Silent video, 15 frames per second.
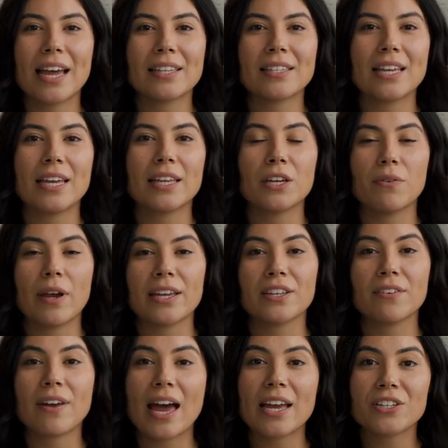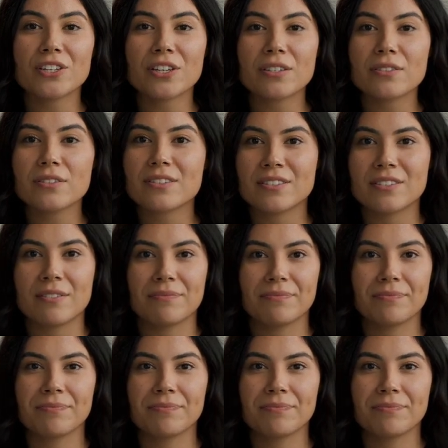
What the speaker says: and take corrective actions.